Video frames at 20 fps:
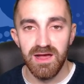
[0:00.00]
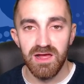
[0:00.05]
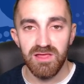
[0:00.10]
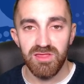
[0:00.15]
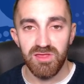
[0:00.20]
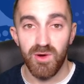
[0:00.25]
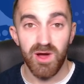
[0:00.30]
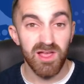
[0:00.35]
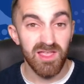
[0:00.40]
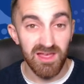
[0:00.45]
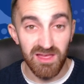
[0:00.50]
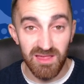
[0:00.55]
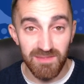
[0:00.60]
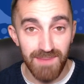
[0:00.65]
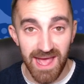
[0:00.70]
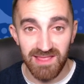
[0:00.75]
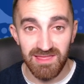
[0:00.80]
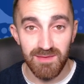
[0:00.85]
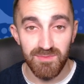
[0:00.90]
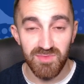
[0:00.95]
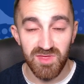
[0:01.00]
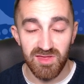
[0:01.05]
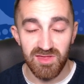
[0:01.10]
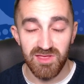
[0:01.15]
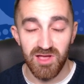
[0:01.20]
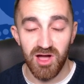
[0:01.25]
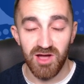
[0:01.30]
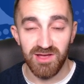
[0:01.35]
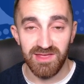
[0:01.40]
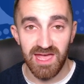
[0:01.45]
So I'd expect him to
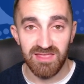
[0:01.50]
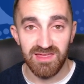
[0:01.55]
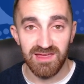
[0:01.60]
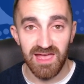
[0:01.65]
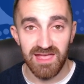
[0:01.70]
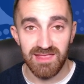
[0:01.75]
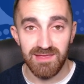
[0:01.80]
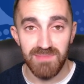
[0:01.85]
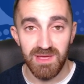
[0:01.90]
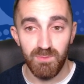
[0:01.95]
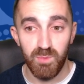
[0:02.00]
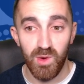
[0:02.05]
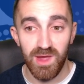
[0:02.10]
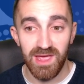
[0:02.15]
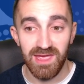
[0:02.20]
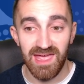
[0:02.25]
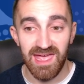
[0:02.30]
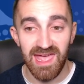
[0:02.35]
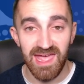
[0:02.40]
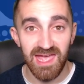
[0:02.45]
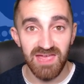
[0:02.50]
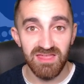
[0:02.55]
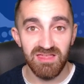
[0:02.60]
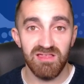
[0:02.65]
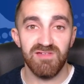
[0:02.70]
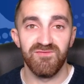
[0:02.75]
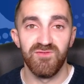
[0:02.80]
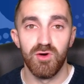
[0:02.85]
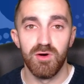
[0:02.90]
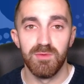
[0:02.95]
start yet again in midweek. It is
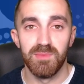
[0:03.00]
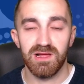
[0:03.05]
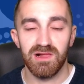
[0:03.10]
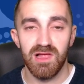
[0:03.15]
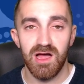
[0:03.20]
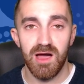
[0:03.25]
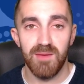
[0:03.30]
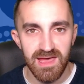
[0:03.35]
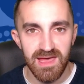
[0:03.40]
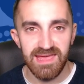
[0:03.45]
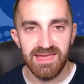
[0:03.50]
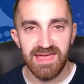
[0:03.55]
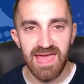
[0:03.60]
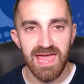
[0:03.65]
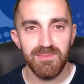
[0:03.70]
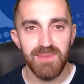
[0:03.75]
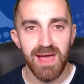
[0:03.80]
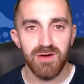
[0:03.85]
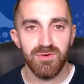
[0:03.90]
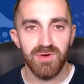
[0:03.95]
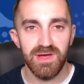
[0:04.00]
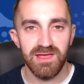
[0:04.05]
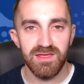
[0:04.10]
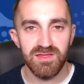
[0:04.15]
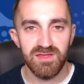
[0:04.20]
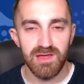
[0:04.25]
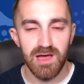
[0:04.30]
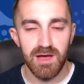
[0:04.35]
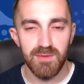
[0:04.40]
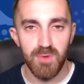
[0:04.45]
his former club. He came out in
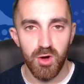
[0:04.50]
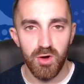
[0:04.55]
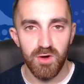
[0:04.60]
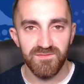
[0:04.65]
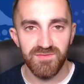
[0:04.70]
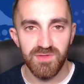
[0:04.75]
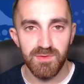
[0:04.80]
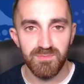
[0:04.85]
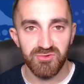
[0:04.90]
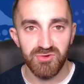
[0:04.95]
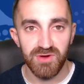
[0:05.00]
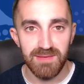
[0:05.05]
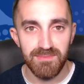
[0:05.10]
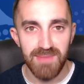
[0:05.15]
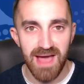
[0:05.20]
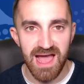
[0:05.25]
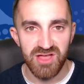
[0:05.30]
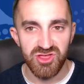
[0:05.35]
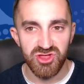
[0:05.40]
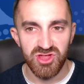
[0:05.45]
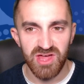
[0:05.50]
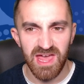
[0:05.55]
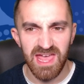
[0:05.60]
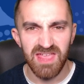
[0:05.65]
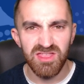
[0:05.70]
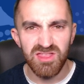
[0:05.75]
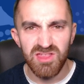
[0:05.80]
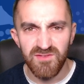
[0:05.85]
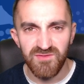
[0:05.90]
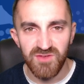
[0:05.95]
some of the pre-match
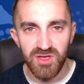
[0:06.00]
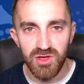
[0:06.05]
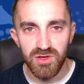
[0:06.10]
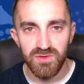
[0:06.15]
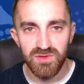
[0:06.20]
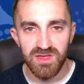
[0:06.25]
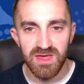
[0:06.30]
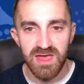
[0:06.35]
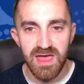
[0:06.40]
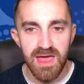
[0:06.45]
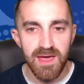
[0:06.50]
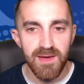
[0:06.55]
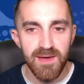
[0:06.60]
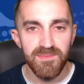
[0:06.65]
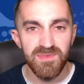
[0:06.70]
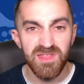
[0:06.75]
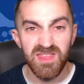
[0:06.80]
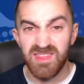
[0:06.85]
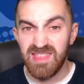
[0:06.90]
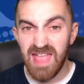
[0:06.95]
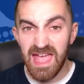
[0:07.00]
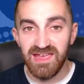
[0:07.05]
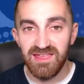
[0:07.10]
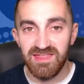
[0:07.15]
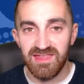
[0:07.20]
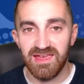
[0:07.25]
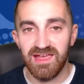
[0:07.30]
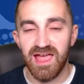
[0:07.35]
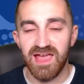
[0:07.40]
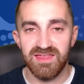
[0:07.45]
interviews
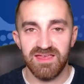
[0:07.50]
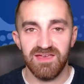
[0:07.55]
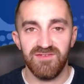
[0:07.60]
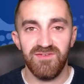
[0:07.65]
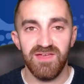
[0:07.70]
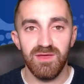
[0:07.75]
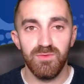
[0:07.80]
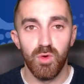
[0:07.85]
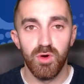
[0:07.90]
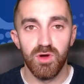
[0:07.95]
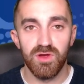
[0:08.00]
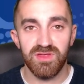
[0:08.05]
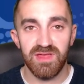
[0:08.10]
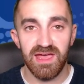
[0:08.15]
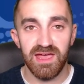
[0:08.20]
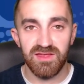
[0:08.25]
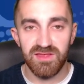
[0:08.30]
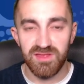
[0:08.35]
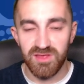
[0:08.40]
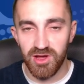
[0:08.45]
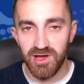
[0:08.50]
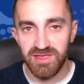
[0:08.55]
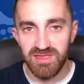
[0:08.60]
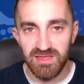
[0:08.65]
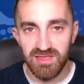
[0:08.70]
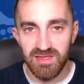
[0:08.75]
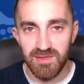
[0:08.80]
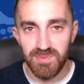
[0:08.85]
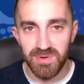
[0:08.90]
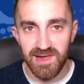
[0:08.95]
stating as if he was
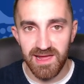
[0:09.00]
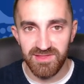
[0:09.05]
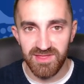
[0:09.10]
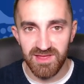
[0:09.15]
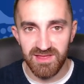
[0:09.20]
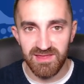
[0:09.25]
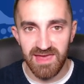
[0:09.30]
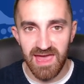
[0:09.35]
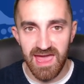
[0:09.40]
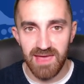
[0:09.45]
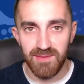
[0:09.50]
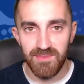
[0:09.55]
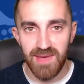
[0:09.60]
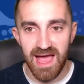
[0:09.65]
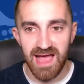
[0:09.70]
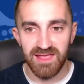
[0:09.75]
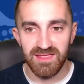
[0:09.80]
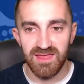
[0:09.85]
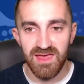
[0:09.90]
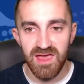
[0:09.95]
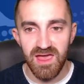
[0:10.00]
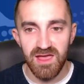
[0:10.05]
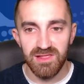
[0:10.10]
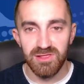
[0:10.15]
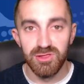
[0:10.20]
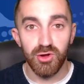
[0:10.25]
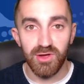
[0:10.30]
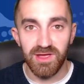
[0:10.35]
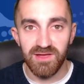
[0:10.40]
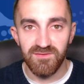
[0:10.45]
excited to play this game and
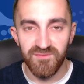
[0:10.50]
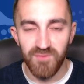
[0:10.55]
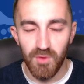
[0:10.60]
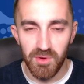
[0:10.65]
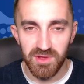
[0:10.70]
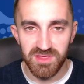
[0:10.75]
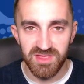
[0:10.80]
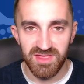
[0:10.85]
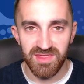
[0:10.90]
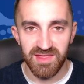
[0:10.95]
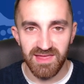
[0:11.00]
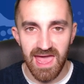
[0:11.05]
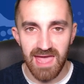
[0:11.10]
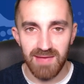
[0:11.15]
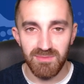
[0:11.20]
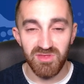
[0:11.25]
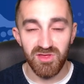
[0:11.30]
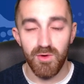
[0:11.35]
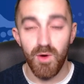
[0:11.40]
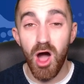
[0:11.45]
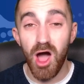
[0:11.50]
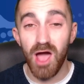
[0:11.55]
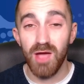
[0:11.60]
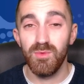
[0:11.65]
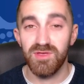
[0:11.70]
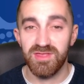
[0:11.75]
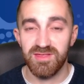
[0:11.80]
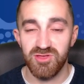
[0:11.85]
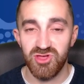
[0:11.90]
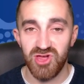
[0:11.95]
looking forward to the game. So I
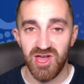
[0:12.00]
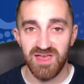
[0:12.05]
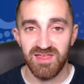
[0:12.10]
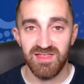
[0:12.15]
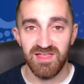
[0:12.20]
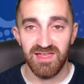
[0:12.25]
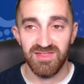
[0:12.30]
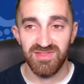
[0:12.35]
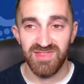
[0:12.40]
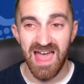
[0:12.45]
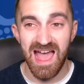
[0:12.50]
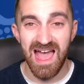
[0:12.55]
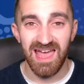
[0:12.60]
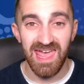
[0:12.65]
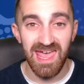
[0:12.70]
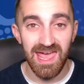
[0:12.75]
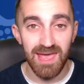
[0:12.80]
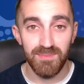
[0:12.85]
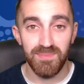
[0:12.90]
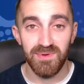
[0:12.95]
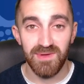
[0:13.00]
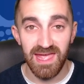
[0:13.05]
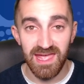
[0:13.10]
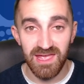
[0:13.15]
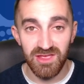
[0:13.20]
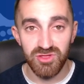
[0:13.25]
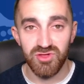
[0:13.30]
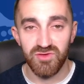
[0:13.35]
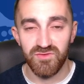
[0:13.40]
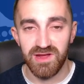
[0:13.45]
would suggest that hip
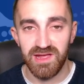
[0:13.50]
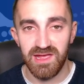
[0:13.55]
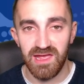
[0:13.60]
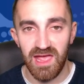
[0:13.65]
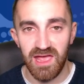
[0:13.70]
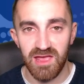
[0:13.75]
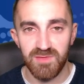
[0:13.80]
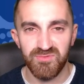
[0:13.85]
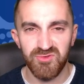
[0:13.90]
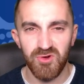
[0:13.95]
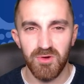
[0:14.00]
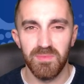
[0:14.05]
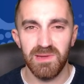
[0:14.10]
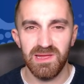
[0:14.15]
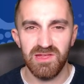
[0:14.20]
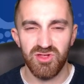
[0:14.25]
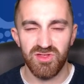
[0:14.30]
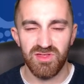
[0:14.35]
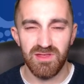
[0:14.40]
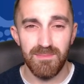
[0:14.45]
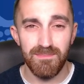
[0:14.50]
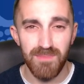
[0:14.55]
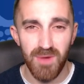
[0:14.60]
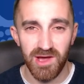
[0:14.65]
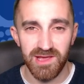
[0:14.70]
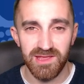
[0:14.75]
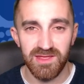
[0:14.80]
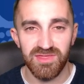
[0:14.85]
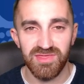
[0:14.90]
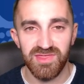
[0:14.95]
injury is probably just a
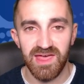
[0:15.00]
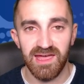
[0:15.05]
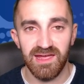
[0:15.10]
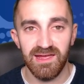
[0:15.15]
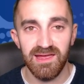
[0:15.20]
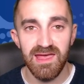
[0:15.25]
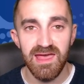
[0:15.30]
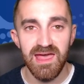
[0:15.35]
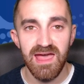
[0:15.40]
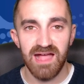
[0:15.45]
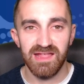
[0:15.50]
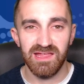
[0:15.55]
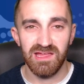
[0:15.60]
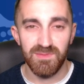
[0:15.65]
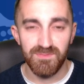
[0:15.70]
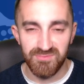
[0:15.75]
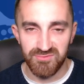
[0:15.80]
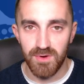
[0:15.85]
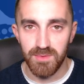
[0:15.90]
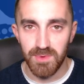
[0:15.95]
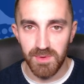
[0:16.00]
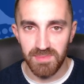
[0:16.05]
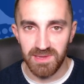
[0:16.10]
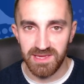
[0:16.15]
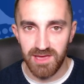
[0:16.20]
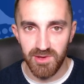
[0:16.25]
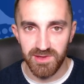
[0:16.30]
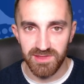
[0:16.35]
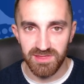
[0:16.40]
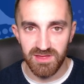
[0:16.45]
minor thing and he's probably
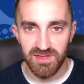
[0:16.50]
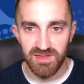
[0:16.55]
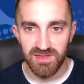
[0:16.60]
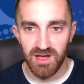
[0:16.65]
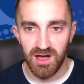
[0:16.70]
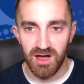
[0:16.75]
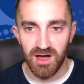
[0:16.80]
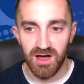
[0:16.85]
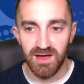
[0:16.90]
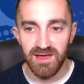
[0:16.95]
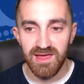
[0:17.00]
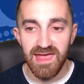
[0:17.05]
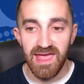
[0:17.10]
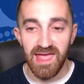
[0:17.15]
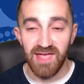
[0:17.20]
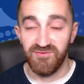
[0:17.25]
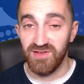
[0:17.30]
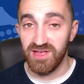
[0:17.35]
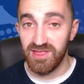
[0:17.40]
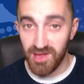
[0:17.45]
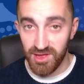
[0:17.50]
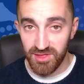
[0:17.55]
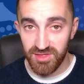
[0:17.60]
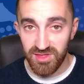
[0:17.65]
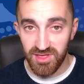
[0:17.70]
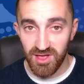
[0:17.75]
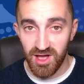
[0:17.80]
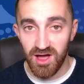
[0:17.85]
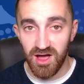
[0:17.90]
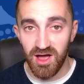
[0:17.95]
going to start. If he does
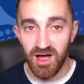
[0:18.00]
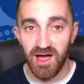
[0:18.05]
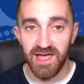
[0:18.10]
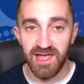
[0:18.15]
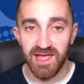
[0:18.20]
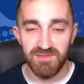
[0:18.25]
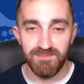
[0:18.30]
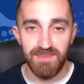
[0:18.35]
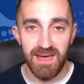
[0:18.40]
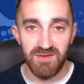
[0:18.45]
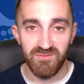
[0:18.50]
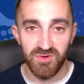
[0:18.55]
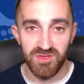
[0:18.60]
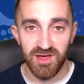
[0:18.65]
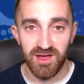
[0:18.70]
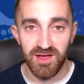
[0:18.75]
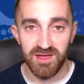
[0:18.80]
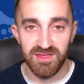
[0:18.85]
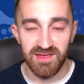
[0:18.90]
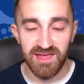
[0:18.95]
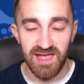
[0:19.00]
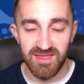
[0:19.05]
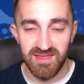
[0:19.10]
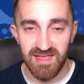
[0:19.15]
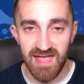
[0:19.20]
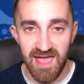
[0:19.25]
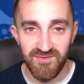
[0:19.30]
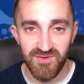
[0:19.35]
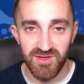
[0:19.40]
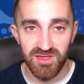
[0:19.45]
start, I expect returns
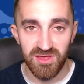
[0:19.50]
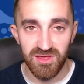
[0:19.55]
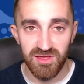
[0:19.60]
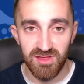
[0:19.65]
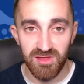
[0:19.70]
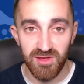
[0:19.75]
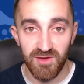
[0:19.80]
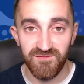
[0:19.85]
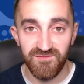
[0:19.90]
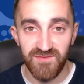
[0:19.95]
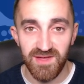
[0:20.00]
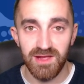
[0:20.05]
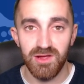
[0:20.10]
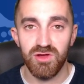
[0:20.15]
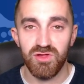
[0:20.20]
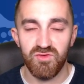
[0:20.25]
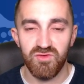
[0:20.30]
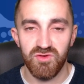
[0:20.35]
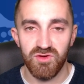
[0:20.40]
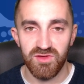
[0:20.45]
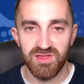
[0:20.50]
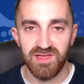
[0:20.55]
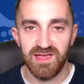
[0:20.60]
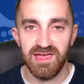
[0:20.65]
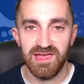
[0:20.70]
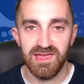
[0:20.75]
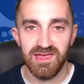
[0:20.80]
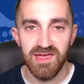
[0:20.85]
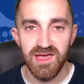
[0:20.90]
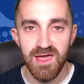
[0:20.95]
against Everton. So fingers crossed
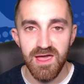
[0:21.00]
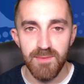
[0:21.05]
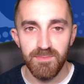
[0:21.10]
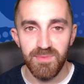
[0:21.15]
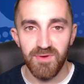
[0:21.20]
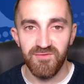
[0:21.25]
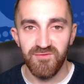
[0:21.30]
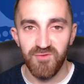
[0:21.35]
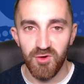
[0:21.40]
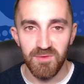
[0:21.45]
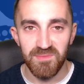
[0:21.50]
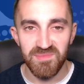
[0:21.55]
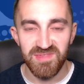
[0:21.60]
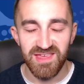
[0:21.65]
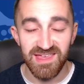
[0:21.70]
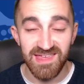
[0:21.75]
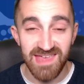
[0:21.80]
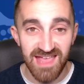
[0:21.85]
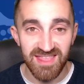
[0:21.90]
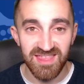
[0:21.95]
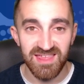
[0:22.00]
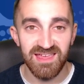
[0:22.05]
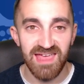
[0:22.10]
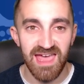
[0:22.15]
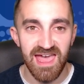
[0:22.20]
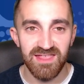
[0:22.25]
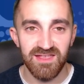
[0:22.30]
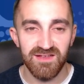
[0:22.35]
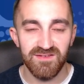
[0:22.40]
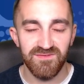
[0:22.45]
he performs yet
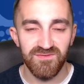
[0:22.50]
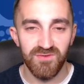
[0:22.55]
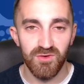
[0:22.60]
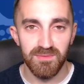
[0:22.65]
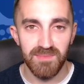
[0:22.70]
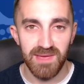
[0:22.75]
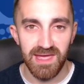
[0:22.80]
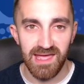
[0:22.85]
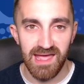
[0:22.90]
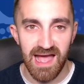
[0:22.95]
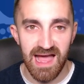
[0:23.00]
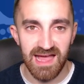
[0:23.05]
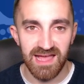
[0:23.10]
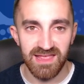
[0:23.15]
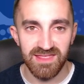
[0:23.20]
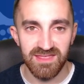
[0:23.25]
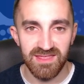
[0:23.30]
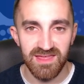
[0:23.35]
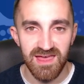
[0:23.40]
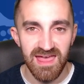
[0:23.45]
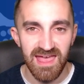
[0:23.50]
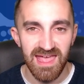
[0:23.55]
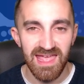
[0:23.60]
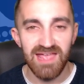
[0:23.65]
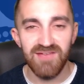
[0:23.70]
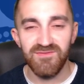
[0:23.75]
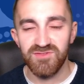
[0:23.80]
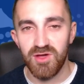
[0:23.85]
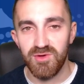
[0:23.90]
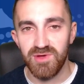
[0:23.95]
again for me. And
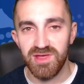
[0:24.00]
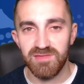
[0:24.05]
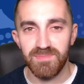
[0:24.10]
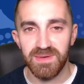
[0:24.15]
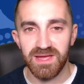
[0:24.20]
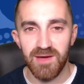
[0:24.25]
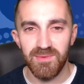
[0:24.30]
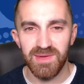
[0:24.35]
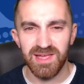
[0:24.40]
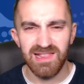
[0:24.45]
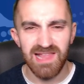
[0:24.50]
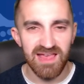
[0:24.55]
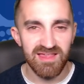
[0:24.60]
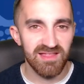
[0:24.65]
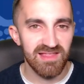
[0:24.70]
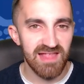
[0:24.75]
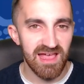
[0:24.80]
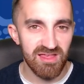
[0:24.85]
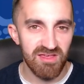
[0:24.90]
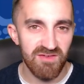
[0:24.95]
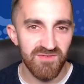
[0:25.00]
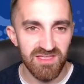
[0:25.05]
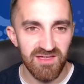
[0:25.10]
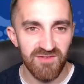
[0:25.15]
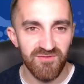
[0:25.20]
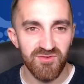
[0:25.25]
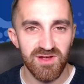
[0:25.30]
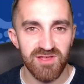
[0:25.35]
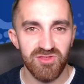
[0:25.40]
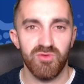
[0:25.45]
even though he's becoming less and less of a
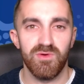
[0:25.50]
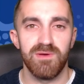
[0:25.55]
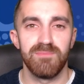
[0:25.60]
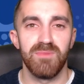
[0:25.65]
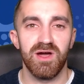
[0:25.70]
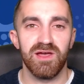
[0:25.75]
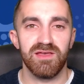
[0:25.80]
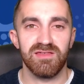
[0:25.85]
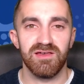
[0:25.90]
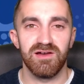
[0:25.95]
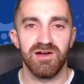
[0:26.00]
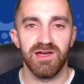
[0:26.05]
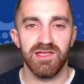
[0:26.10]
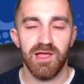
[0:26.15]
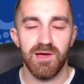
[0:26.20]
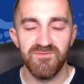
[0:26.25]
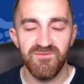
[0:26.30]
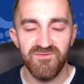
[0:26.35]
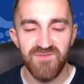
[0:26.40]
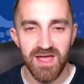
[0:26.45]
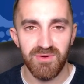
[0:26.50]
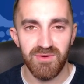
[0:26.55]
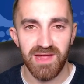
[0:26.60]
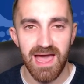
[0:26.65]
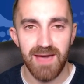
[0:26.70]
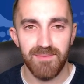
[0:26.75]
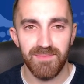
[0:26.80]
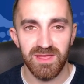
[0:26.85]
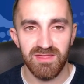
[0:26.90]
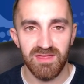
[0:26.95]
differential in my side, I'm very
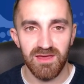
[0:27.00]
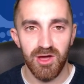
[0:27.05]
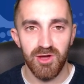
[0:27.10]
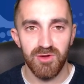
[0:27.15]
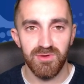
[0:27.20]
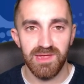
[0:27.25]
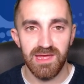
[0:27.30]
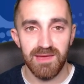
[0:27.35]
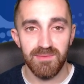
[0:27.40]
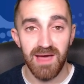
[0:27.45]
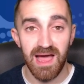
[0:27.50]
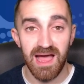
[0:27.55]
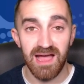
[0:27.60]
happy to own him.